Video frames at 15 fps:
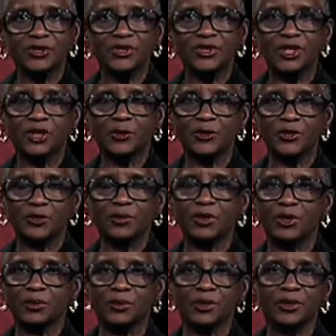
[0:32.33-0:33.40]

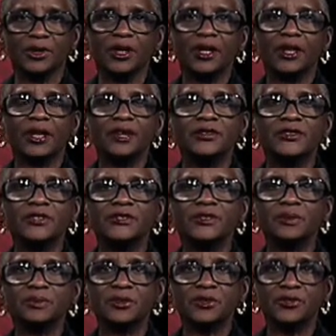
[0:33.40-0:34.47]
Jowers-Barber,
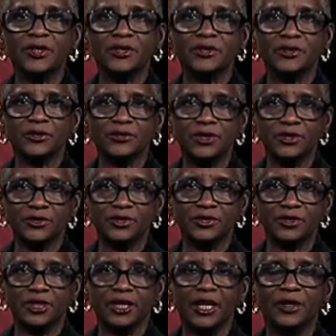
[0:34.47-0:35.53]
Assistant Professor of
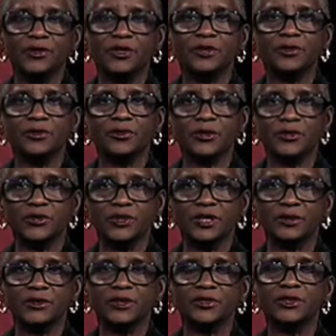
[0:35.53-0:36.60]
History at the University
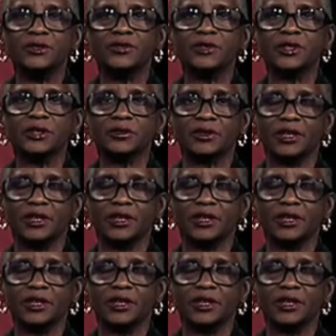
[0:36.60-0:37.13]
of the District of